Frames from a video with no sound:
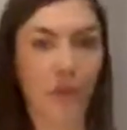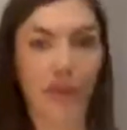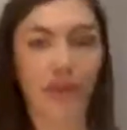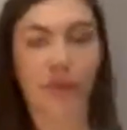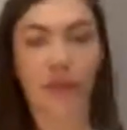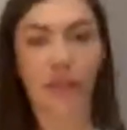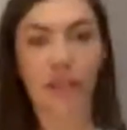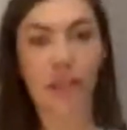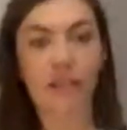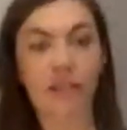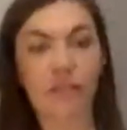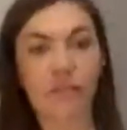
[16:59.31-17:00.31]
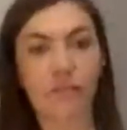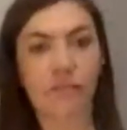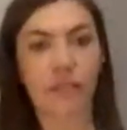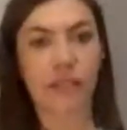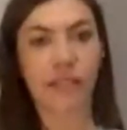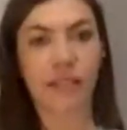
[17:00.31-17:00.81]
3 fingers
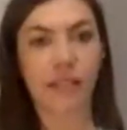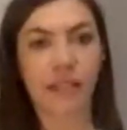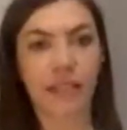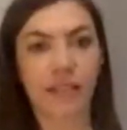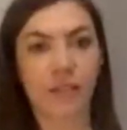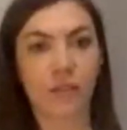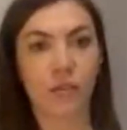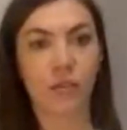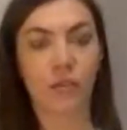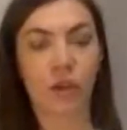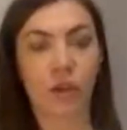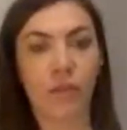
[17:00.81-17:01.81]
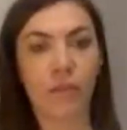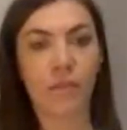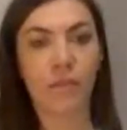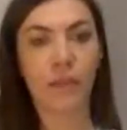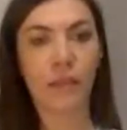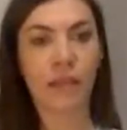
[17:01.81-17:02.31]
resting on your
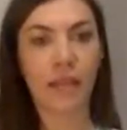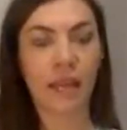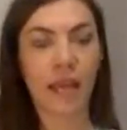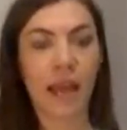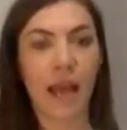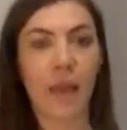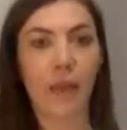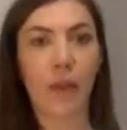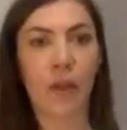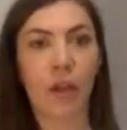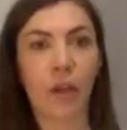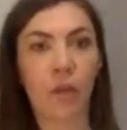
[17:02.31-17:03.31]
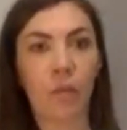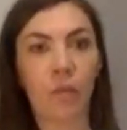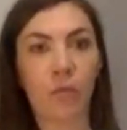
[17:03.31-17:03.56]
arm, and the lower